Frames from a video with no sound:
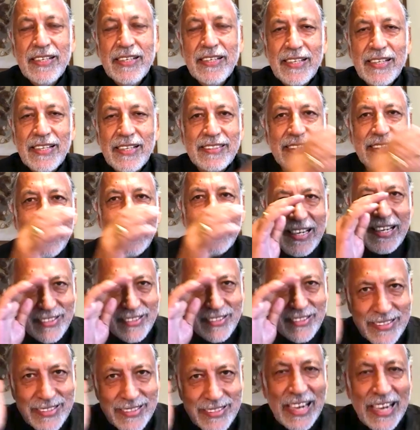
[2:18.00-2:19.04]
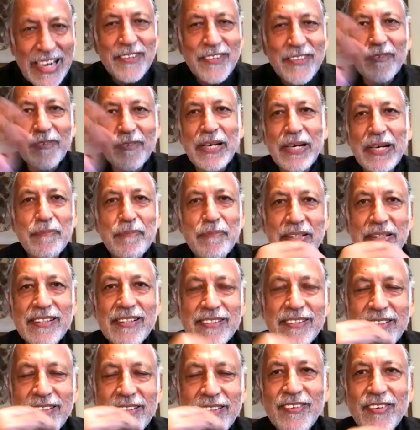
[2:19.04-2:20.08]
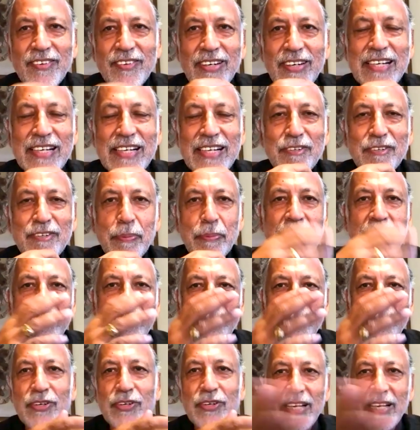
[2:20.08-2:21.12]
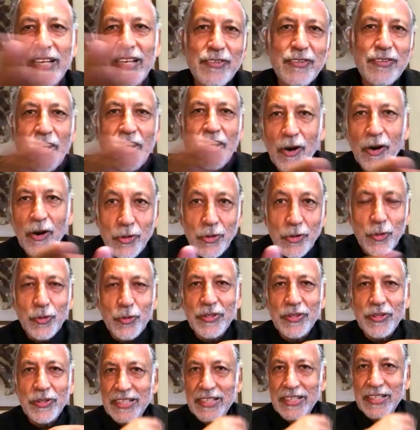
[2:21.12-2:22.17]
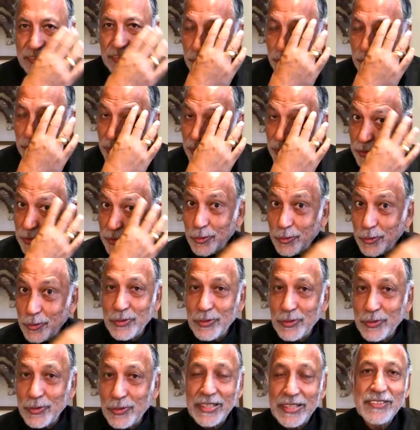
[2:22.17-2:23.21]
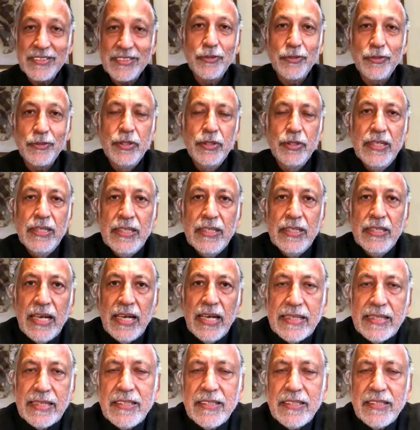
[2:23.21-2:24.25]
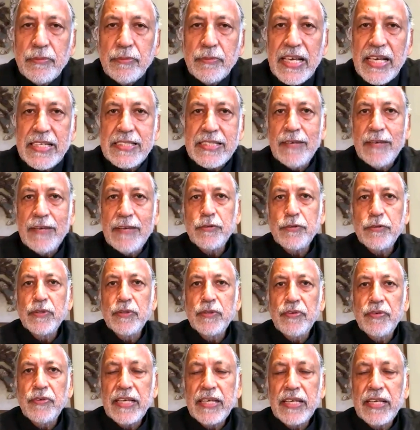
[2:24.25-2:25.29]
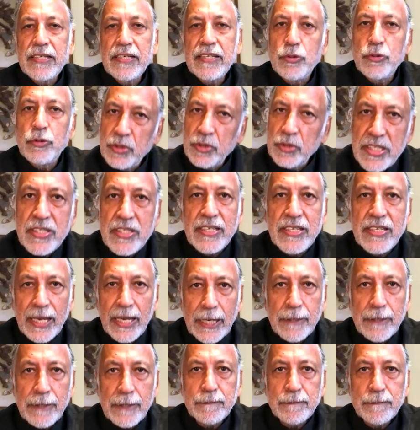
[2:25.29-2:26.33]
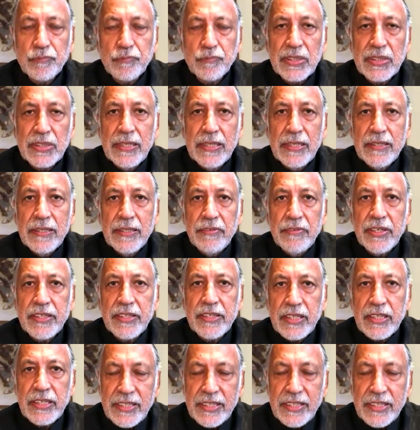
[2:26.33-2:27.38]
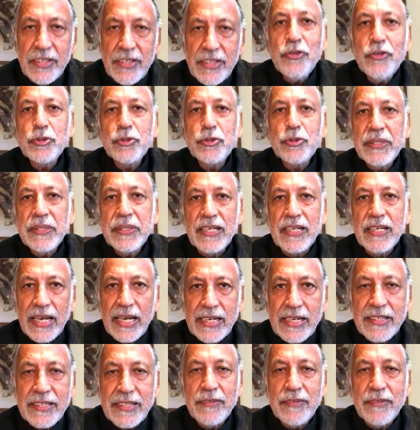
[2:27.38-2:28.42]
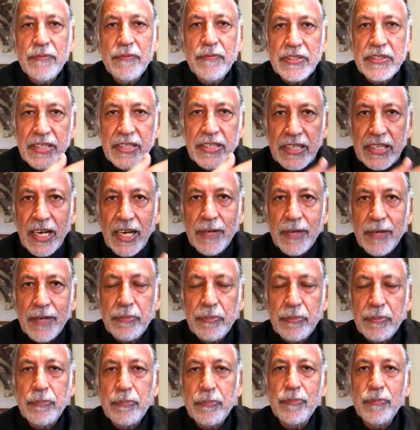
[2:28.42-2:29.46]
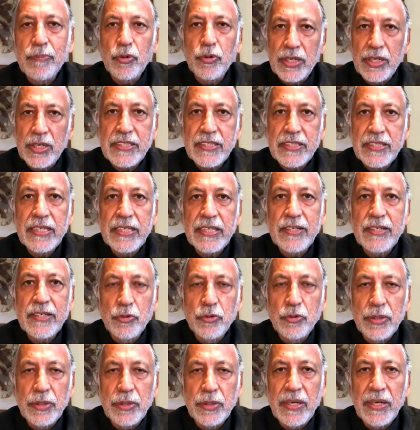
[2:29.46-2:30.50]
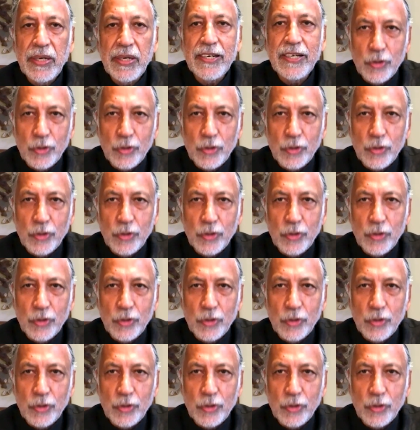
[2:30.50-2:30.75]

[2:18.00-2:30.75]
there's a rational side of the brain, but there's, you know, rational brains only tells you how to do things, not why to do things. So I think the why stems from the fact that to this day, mm-hmm. we continue to be delighted when we see young people progressing and doing well and